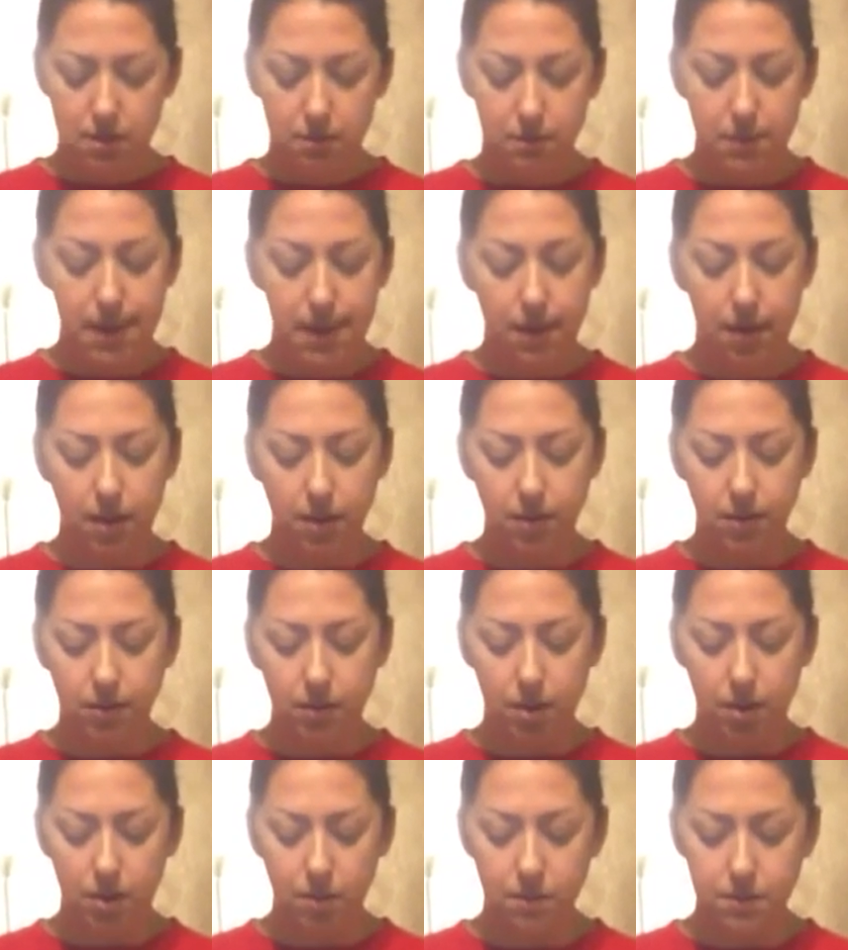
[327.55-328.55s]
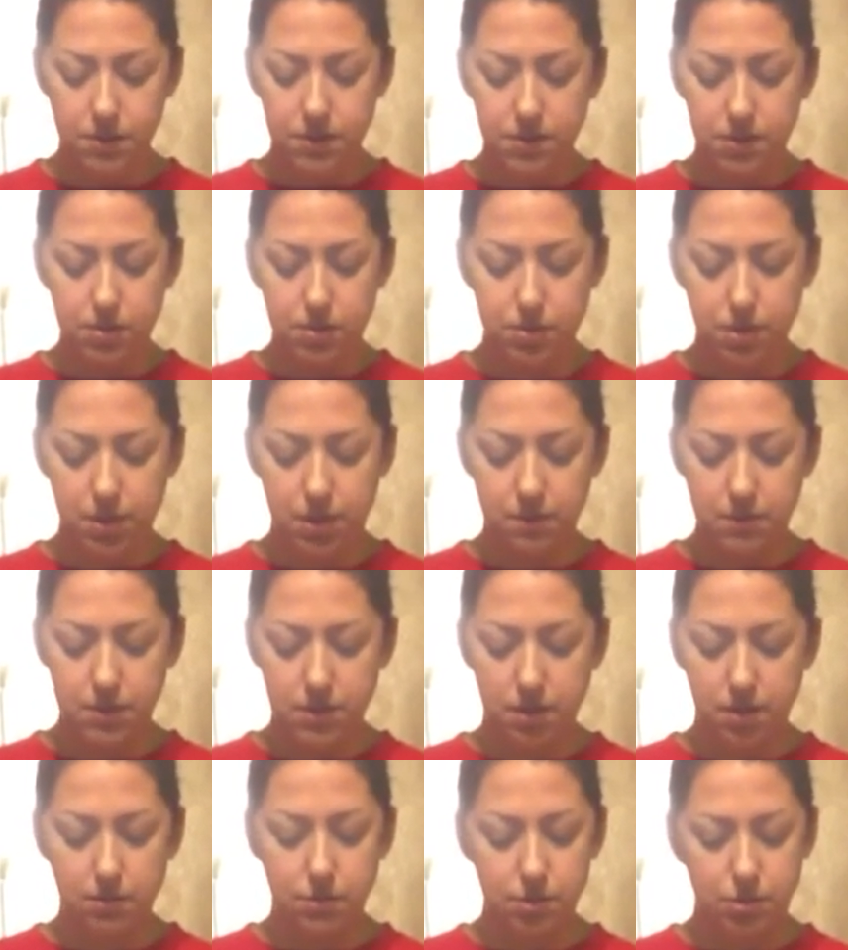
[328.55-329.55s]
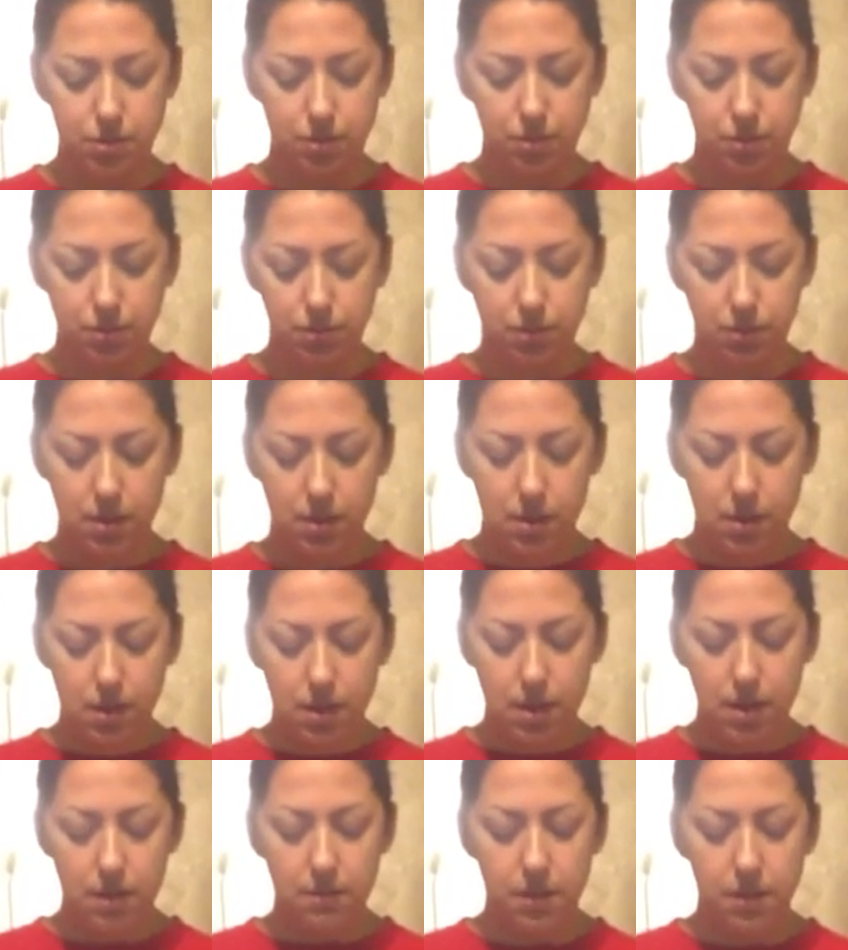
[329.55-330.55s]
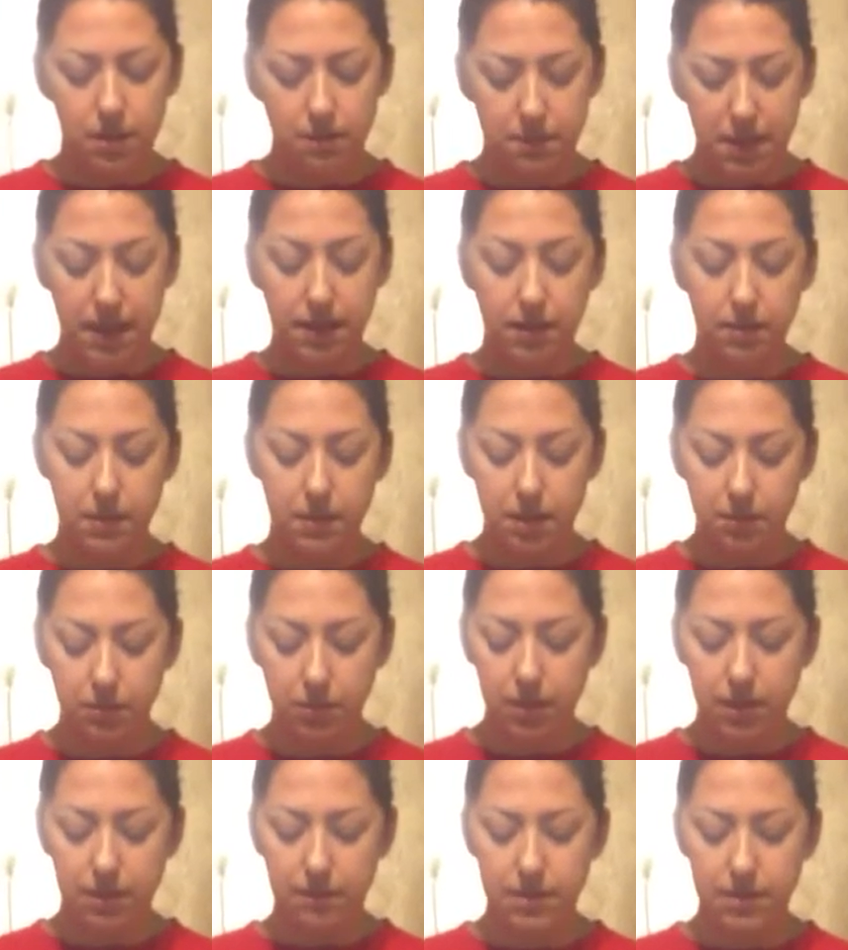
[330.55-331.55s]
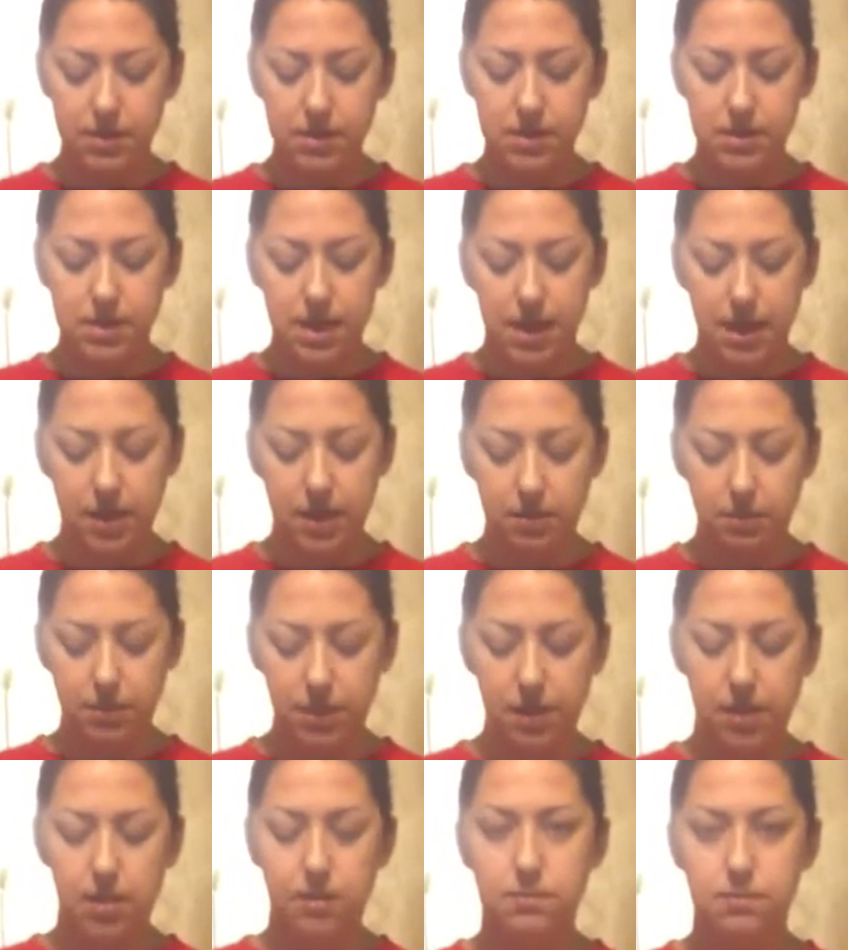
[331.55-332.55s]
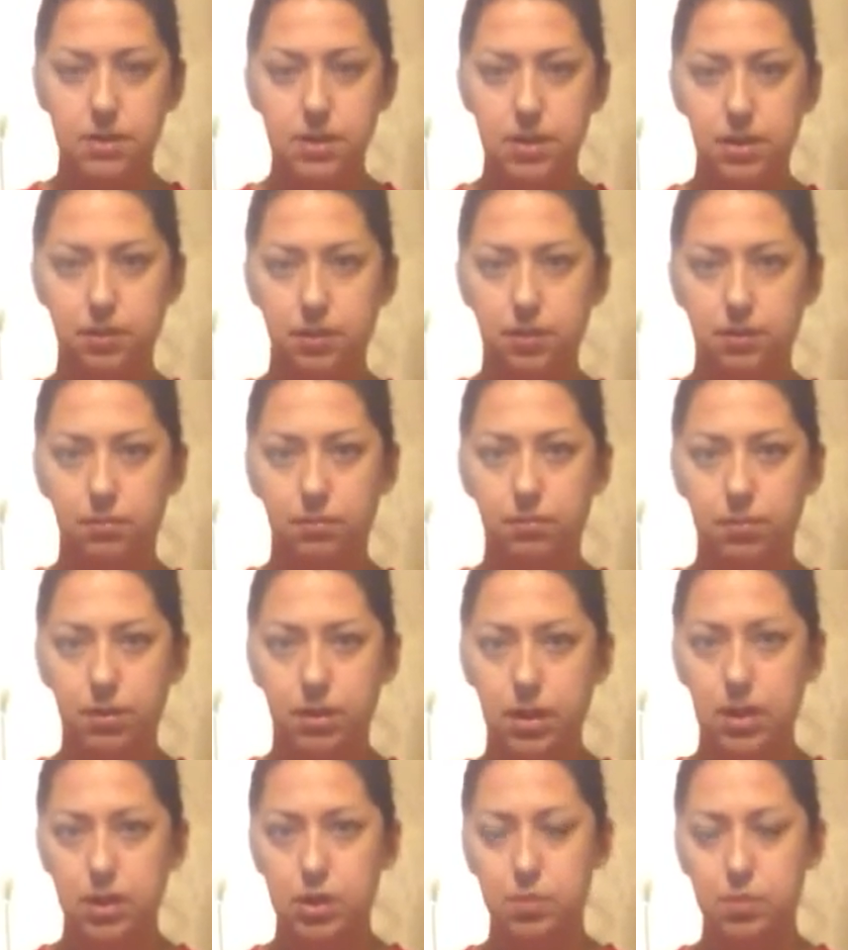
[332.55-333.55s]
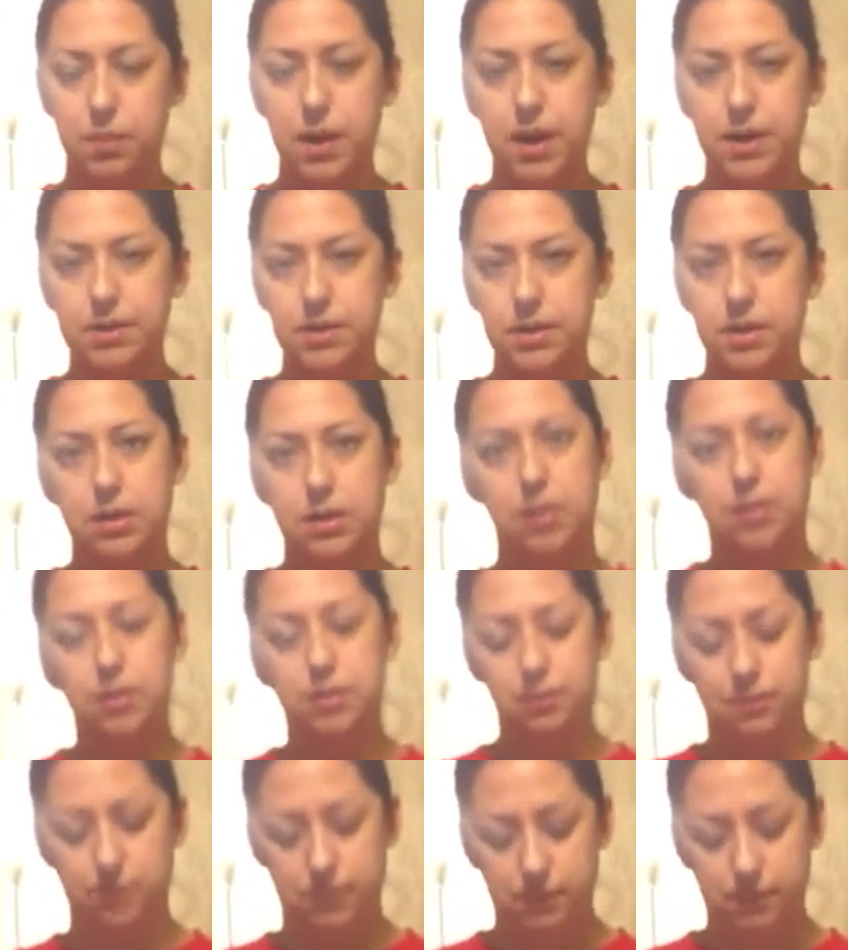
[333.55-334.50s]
May all your hopes and dreams come true, and may the memory of this day become dearer with each passing year.